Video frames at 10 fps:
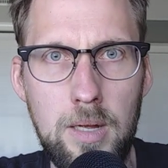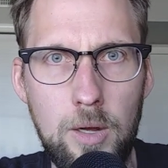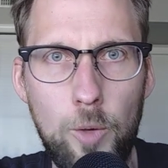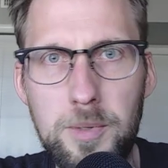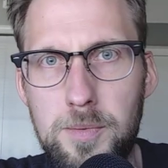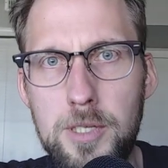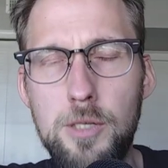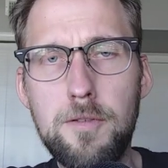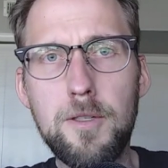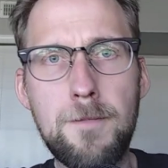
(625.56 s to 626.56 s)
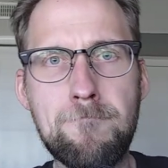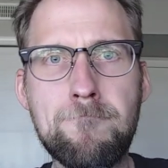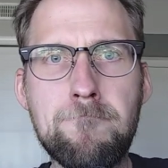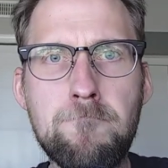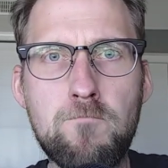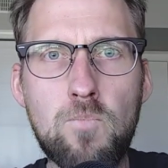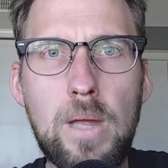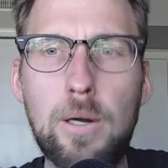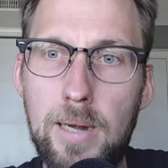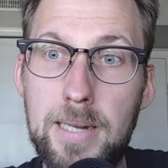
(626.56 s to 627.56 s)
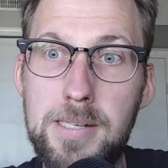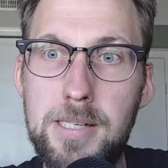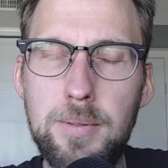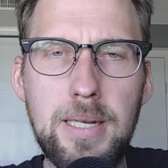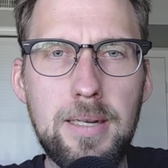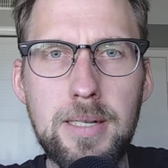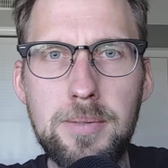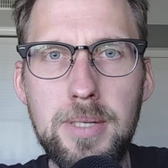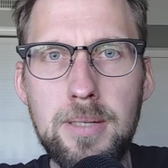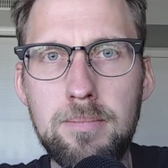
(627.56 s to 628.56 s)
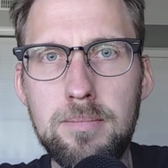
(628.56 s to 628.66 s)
Hope this was useful. I'm glad to see you again next week.